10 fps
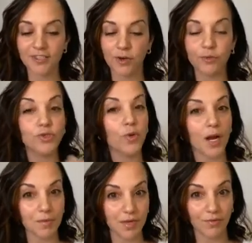So
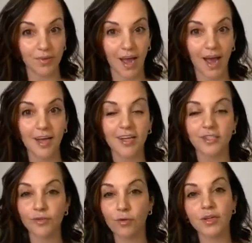join me for that.
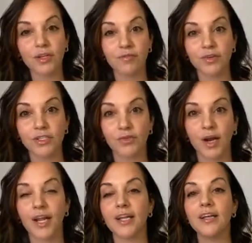It's totally free
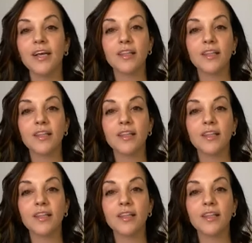training.